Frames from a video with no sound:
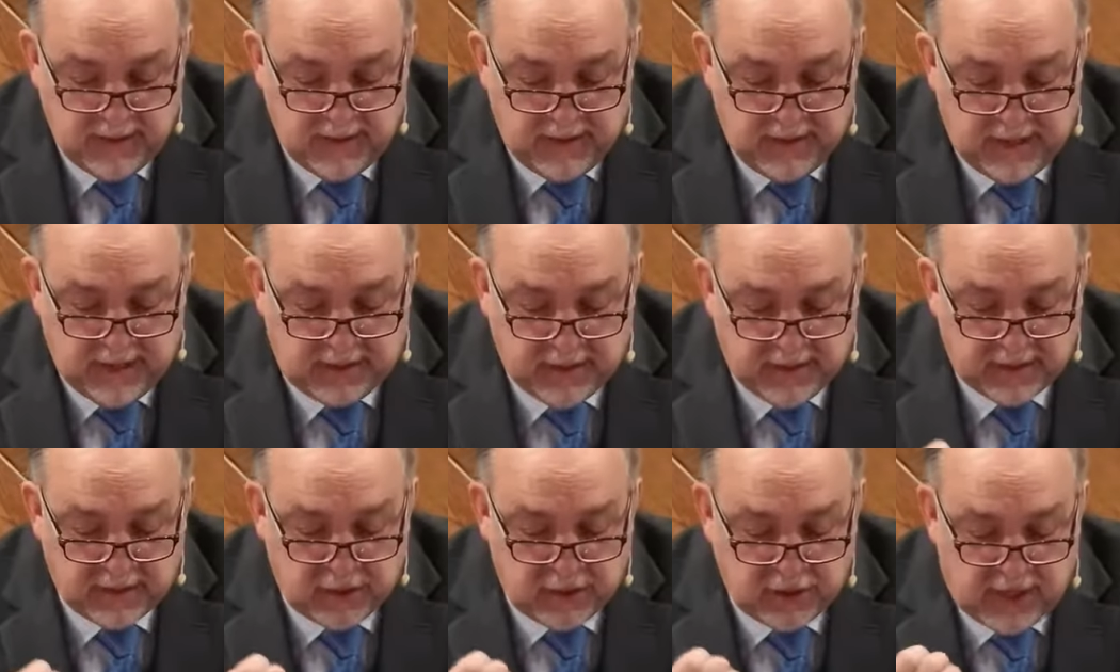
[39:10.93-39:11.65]
and
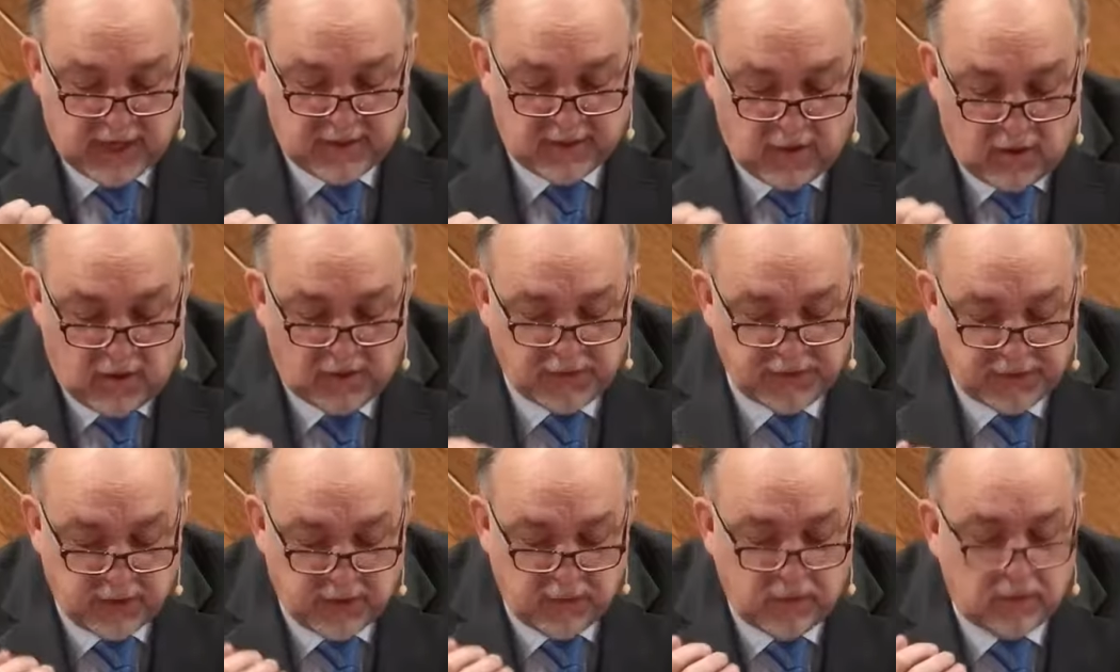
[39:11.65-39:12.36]
that John
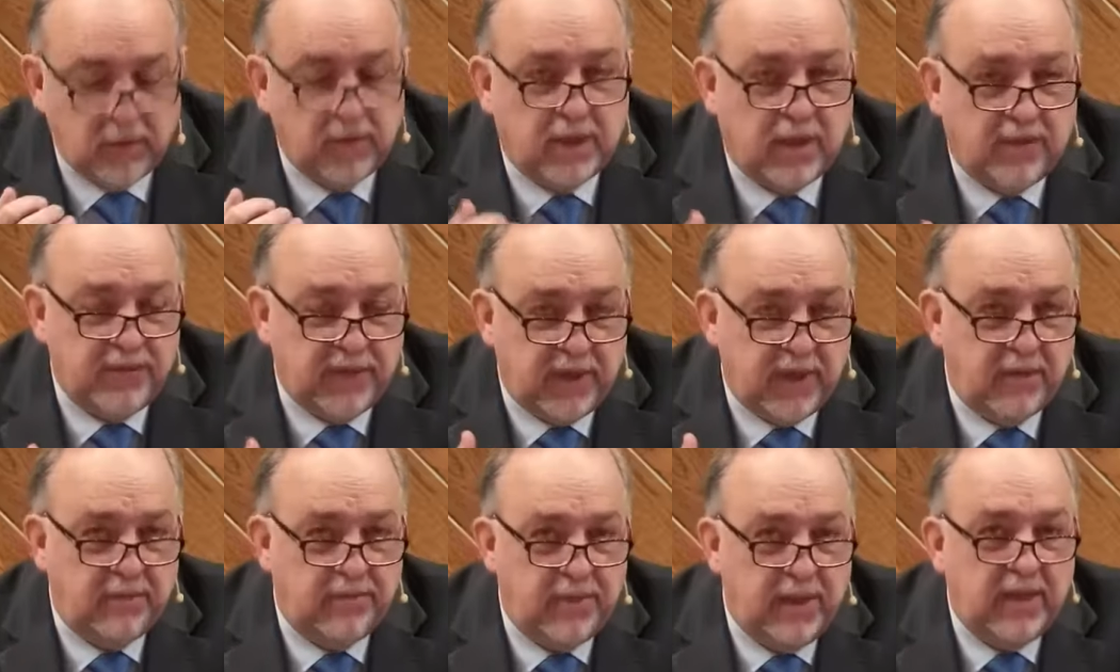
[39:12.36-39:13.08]
also loved
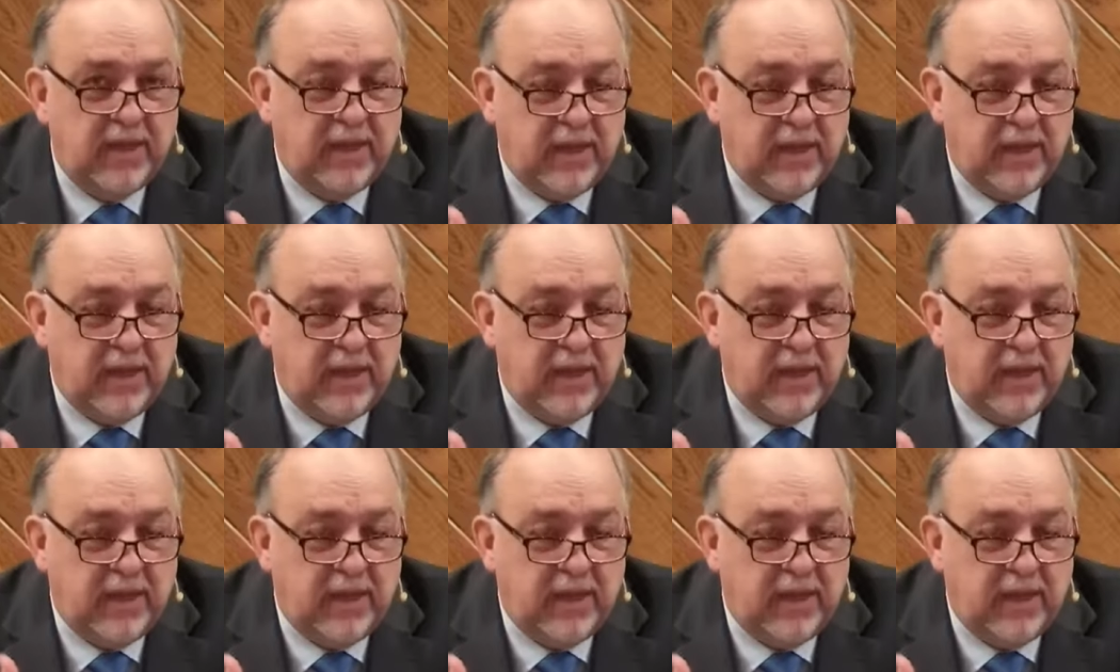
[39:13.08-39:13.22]
him